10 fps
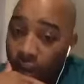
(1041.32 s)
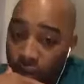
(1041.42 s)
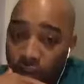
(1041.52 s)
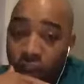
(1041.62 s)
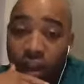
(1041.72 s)

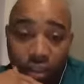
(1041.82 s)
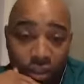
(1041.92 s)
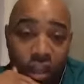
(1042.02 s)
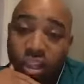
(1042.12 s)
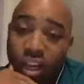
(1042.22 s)
Yeah, because when that
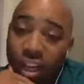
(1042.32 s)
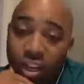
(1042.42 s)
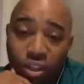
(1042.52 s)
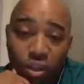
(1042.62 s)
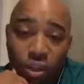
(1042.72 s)
Chinese
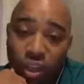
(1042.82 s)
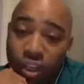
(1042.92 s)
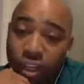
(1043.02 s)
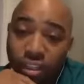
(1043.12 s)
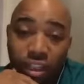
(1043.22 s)
New Year
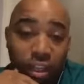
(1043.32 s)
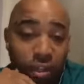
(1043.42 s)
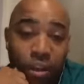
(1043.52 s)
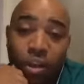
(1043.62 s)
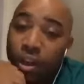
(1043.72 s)
kicks in,
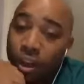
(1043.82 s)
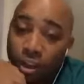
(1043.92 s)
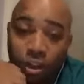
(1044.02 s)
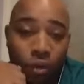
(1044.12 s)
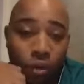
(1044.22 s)
it's
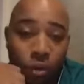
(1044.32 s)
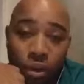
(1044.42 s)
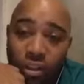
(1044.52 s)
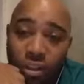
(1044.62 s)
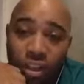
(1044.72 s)
over with.
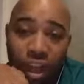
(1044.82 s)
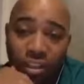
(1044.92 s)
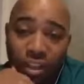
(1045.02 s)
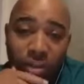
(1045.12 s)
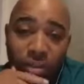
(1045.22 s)
These guys aren't
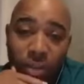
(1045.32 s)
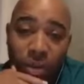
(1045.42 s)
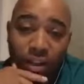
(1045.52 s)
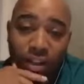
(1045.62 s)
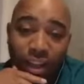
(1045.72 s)
able to put
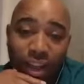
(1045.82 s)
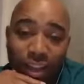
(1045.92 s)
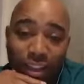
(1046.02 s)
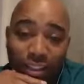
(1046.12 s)
their hands.